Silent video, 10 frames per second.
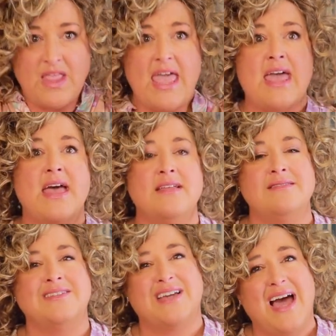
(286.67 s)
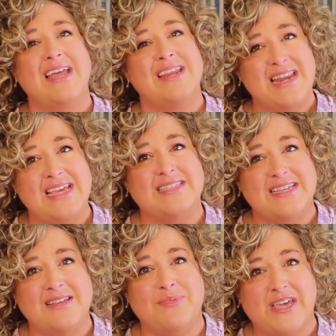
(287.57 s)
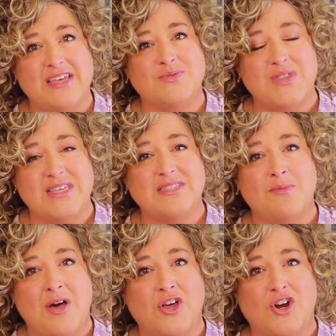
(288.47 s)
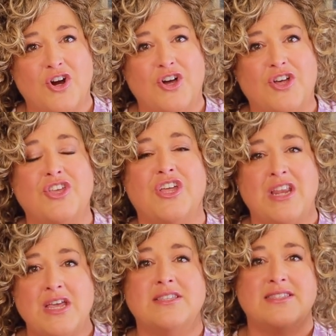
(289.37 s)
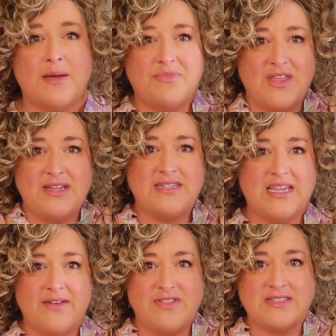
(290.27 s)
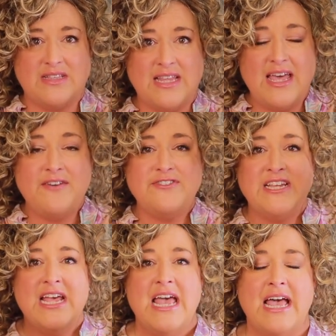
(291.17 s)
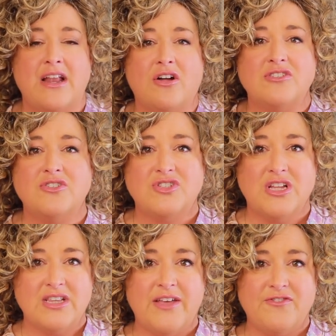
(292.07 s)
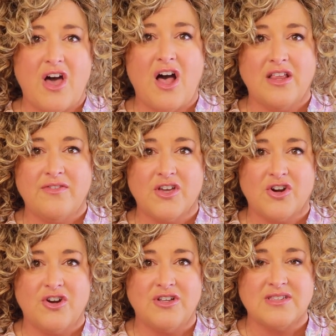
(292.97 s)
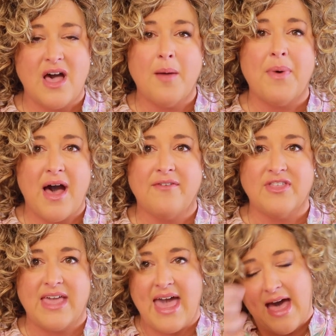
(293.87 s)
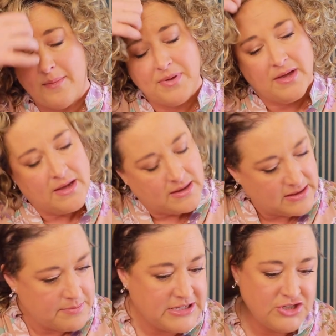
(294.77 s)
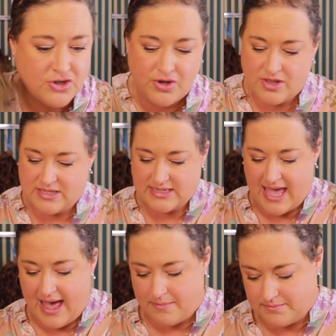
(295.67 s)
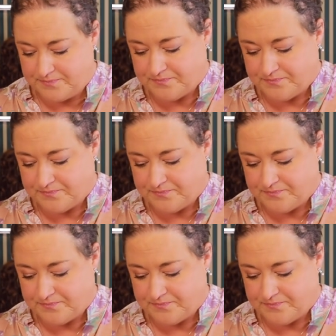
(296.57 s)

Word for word: and kind of needs it because with this amount of curl you need something to give this lift and also to lift all of the curls up off the cap. Let me show you this cap.